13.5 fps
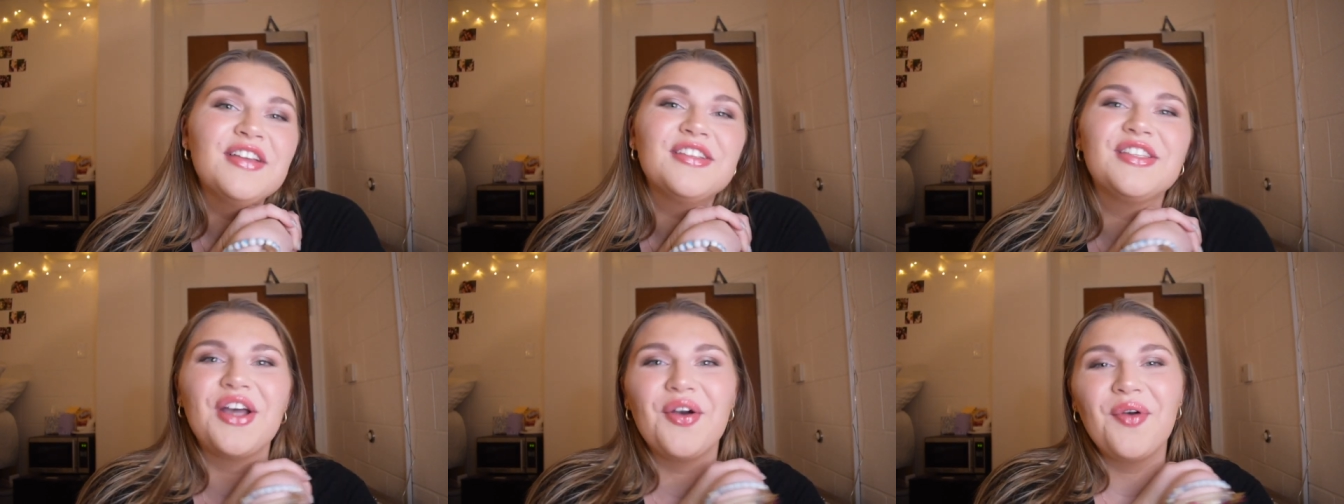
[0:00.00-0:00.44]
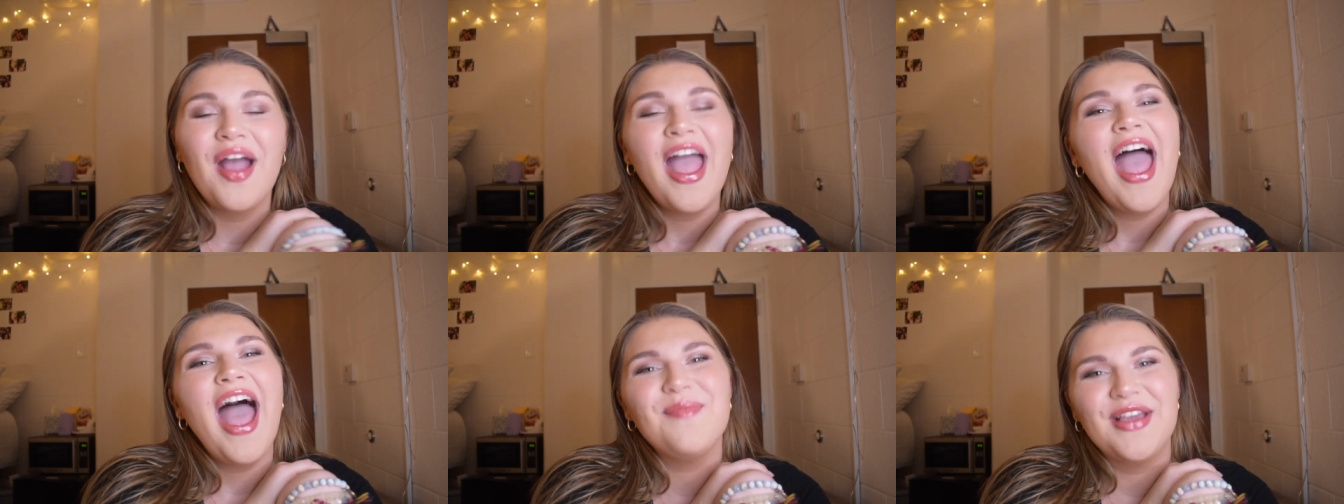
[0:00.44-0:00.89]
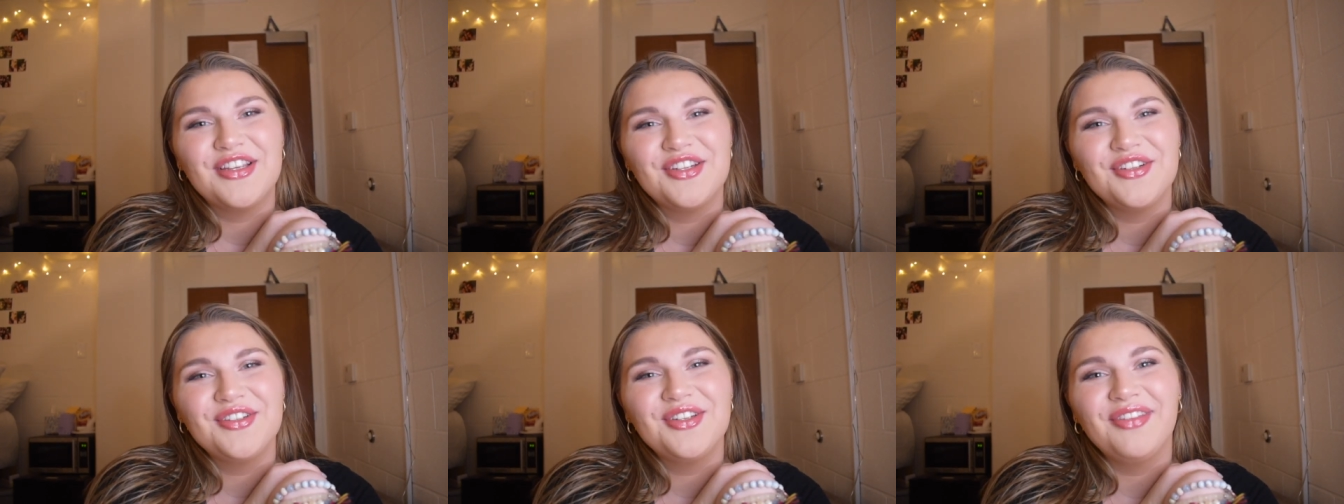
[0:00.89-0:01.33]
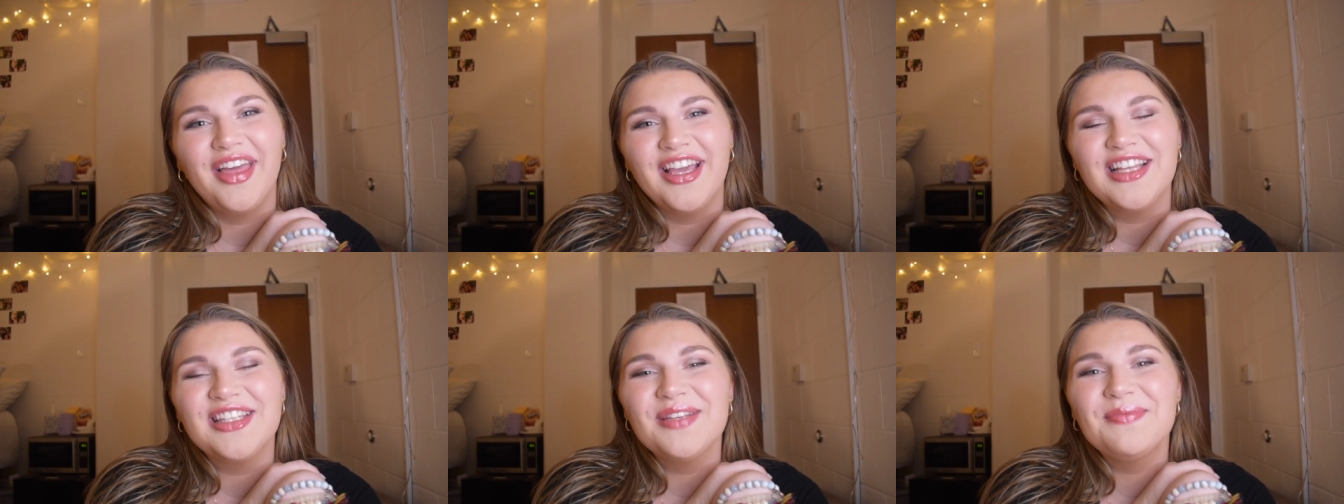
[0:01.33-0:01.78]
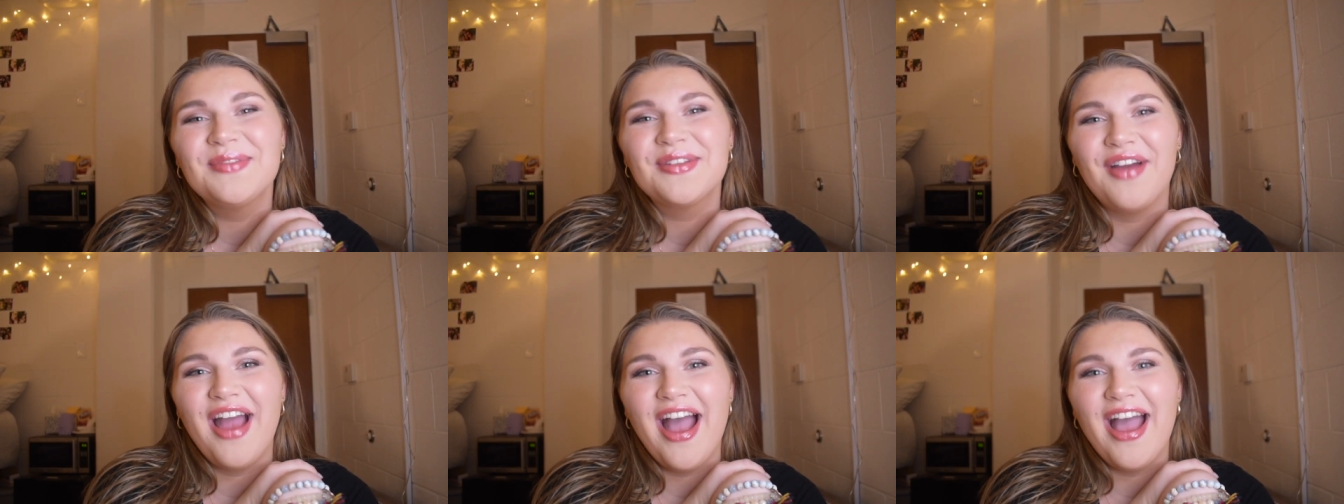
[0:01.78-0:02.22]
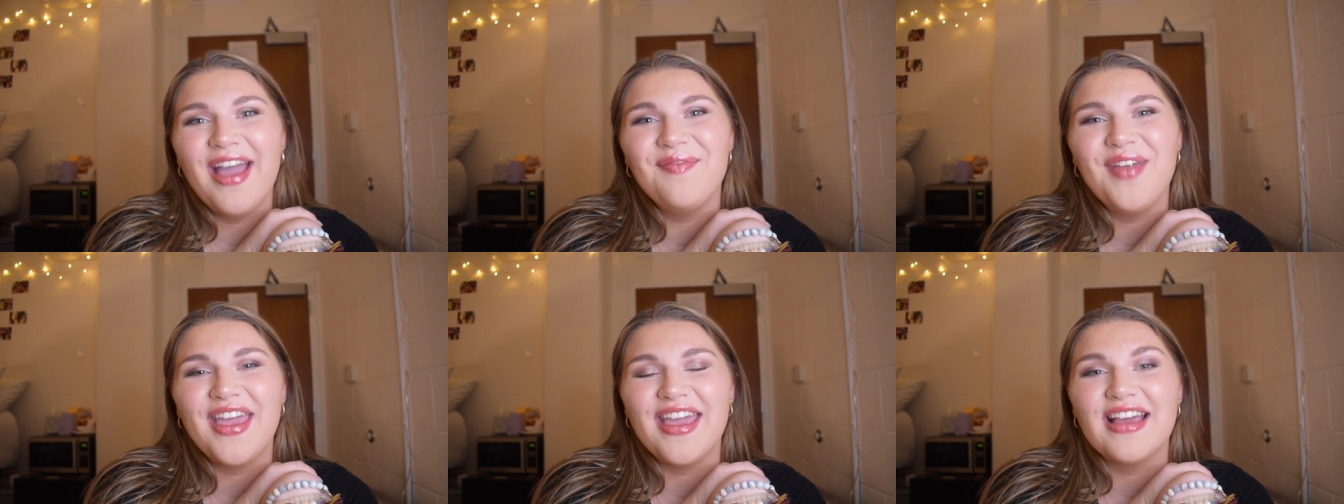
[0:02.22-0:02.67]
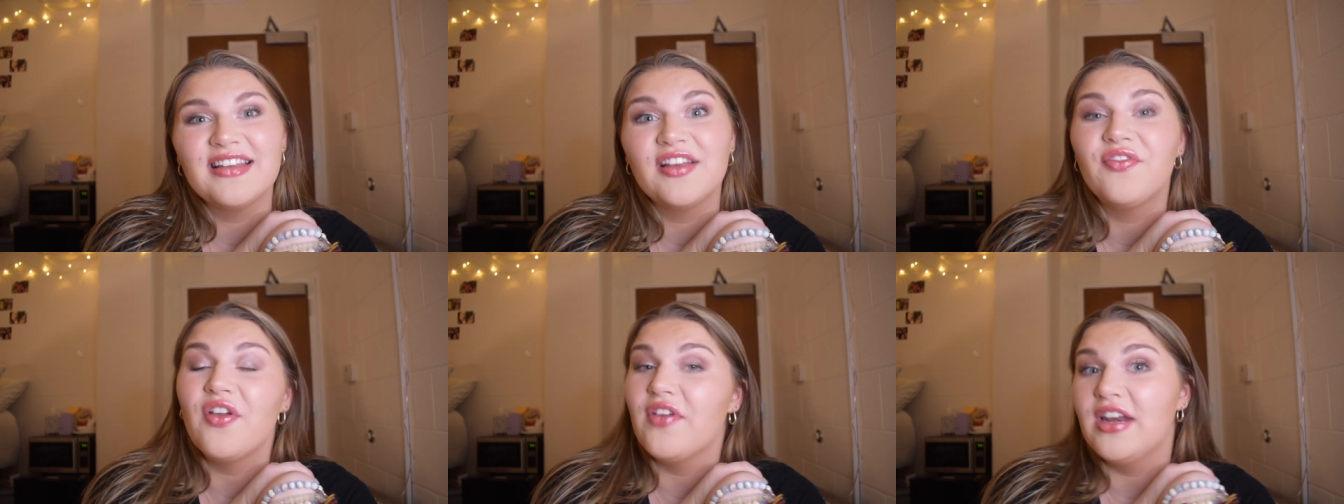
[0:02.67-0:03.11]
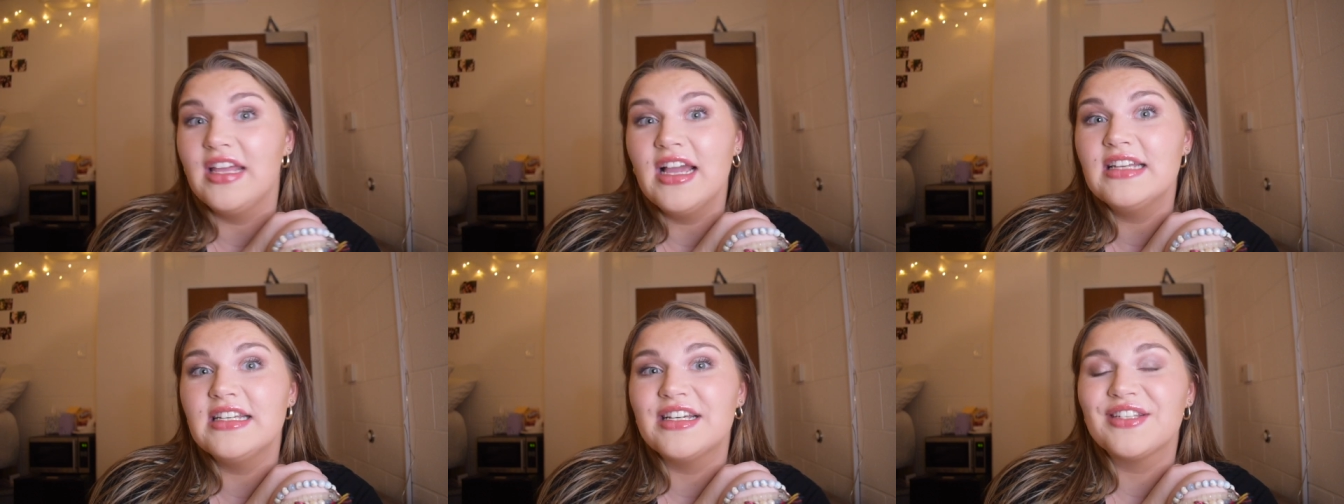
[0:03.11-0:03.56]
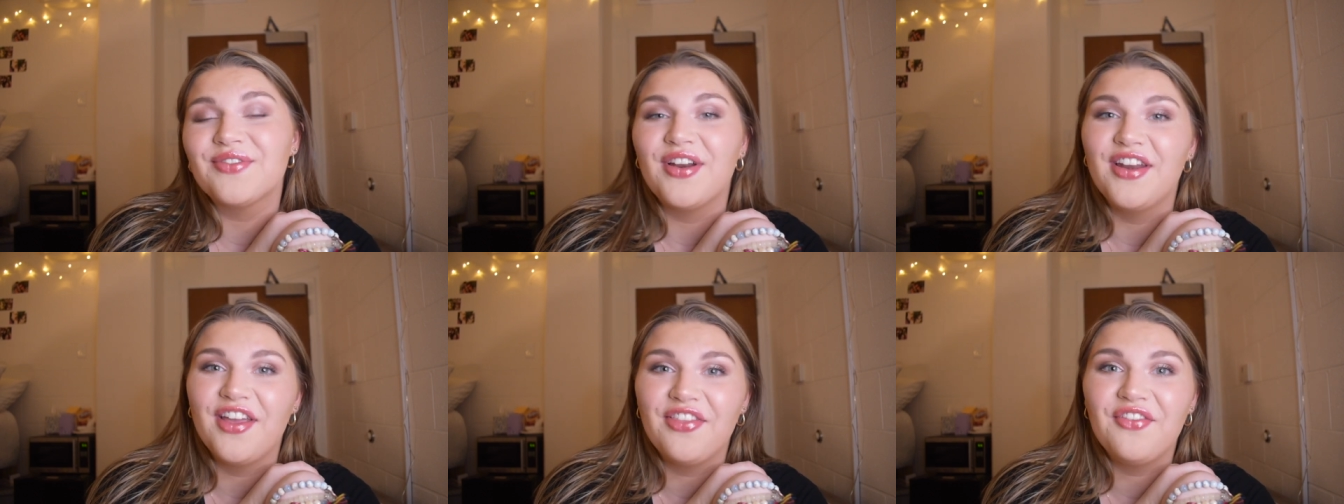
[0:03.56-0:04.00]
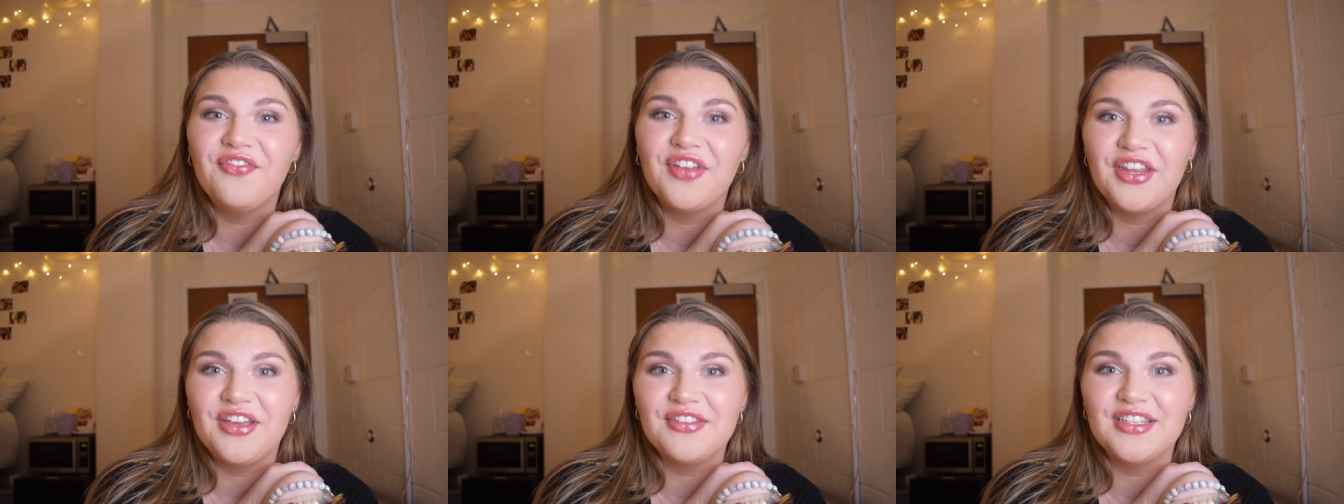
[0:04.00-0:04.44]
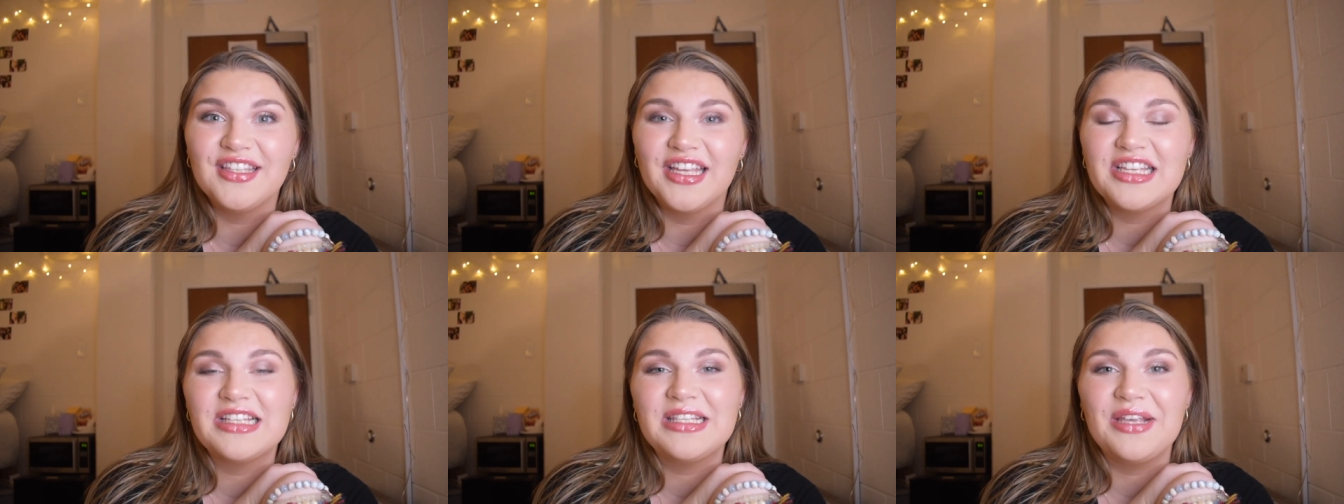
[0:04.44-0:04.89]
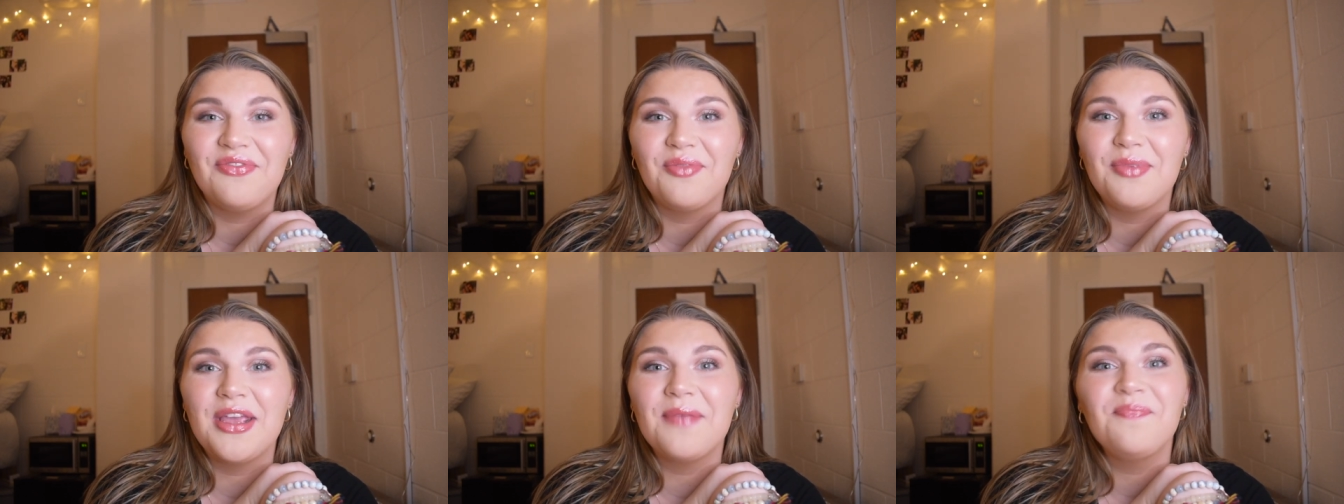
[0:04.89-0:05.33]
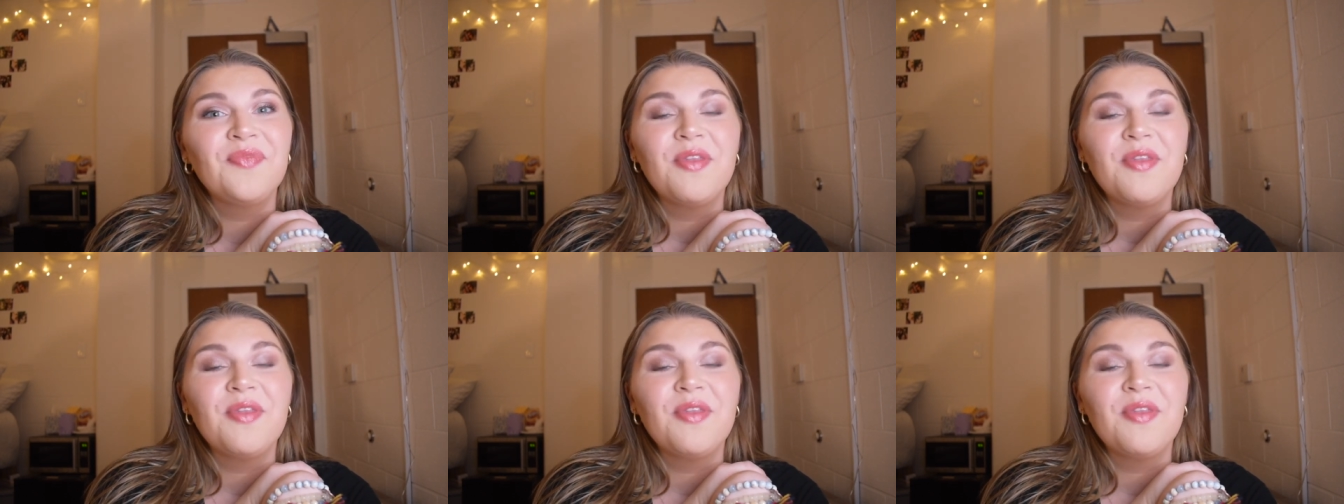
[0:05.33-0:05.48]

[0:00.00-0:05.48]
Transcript: So make sure to like and subscribe and if you have any ideas or any other videos you'd like to see from me,